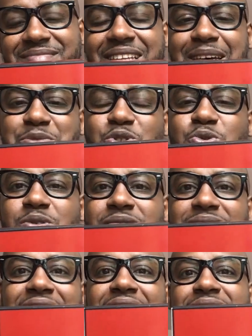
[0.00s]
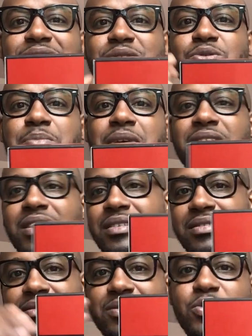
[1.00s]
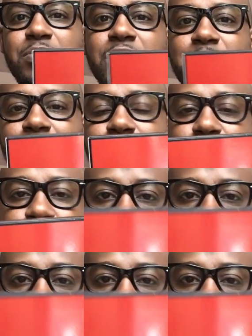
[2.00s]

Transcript: I'm sure not so many so many people